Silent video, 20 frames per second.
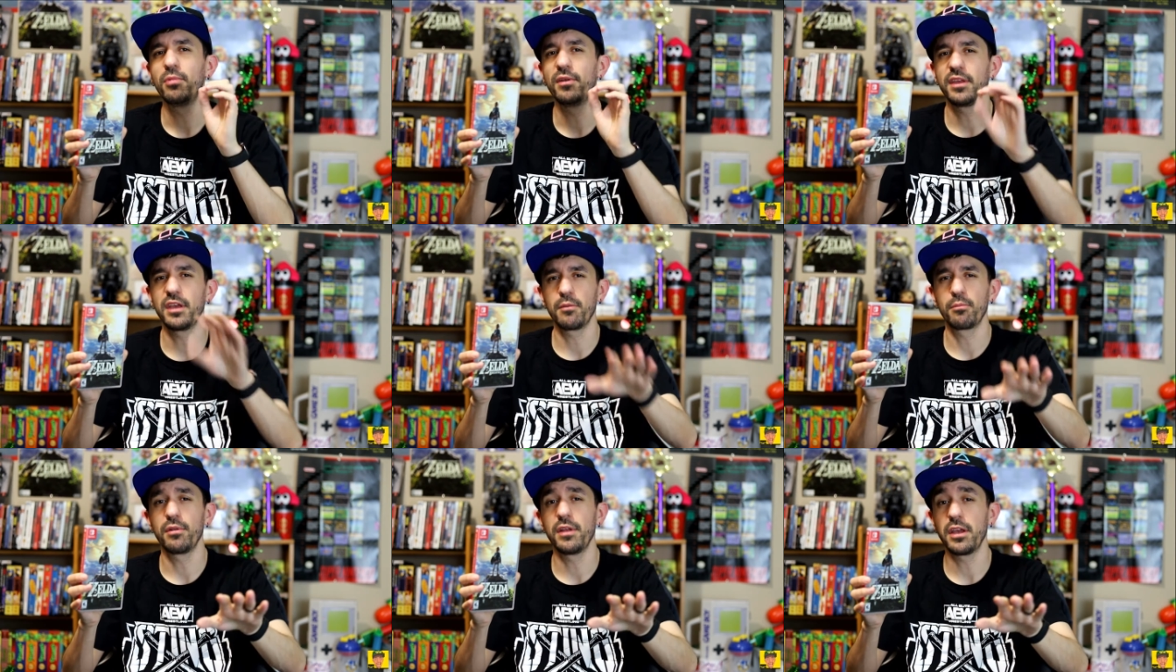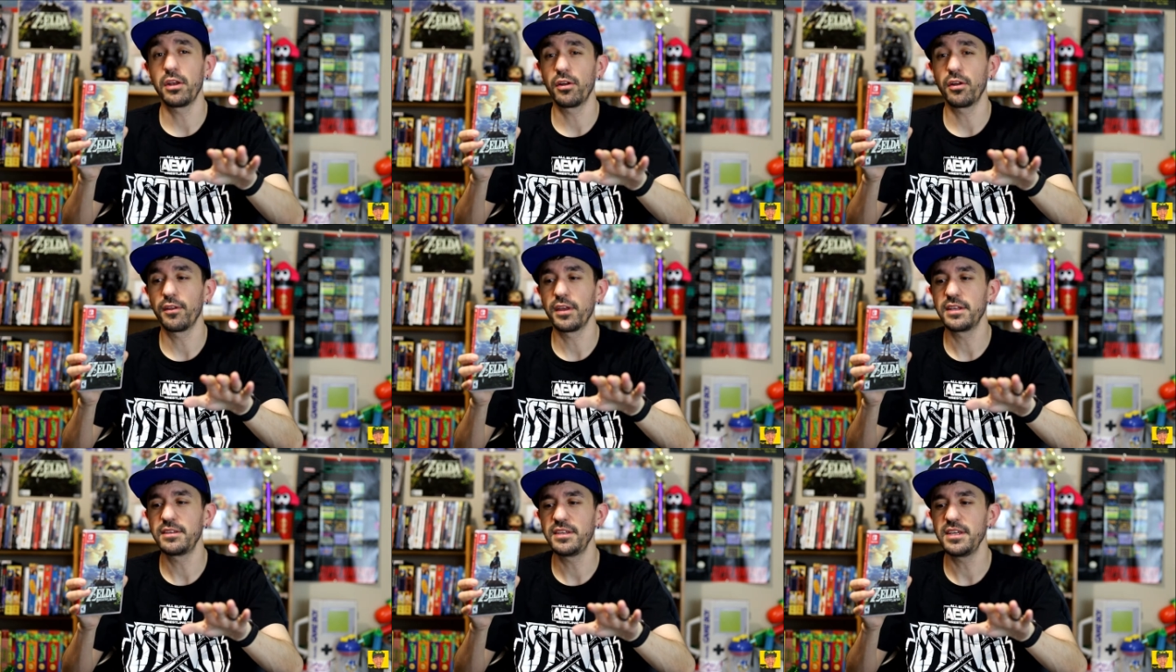But they,
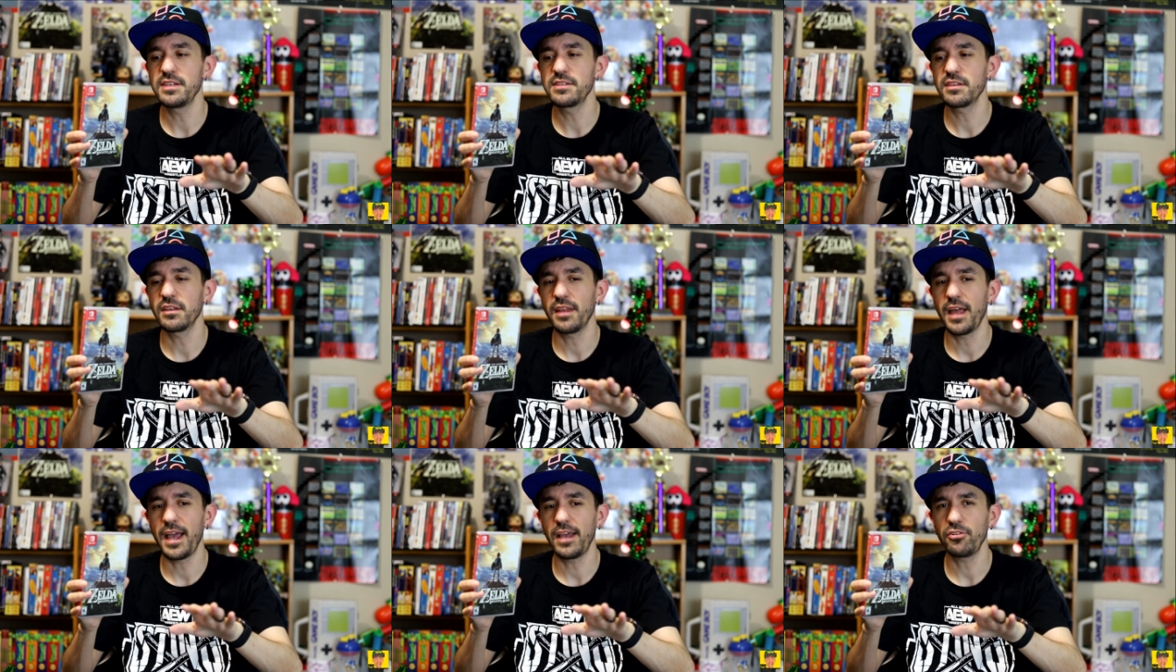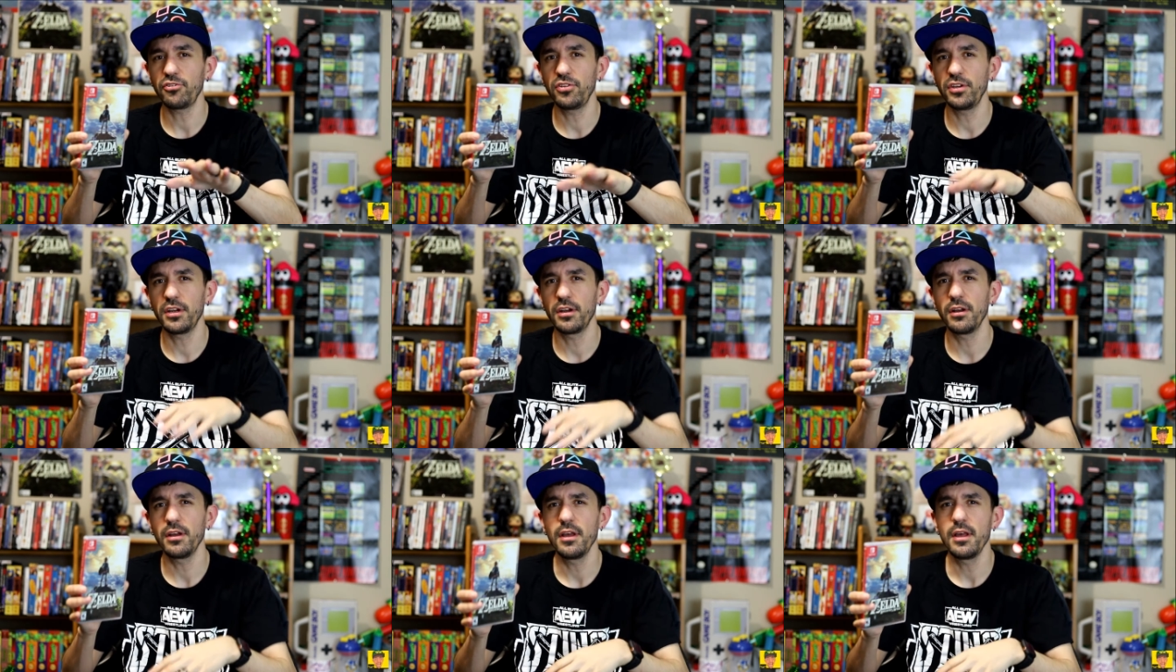you know, they teased it
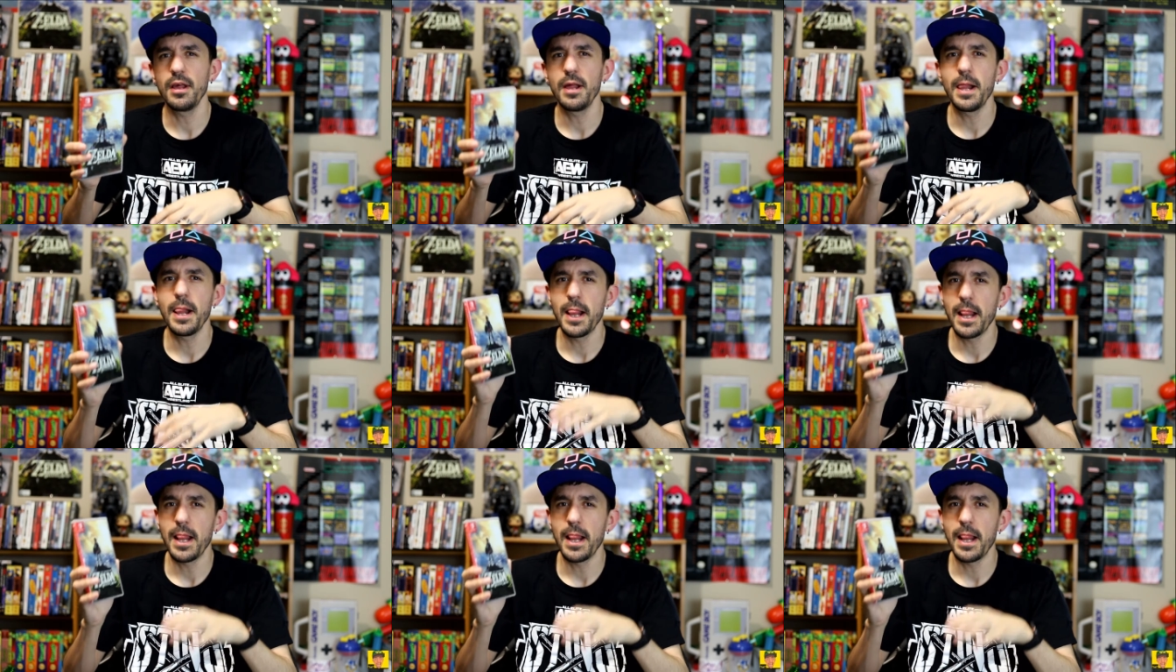last year.